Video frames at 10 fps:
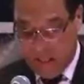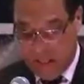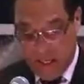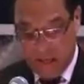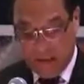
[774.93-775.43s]
in
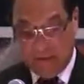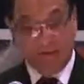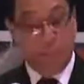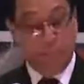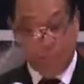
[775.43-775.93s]
the areas of
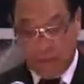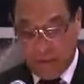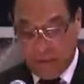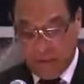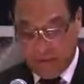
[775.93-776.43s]
import
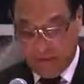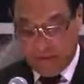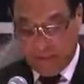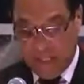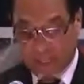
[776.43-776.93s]
duty,
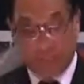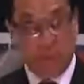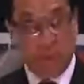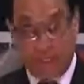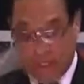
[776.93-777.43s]
stamp
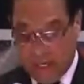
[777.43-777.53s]
duty,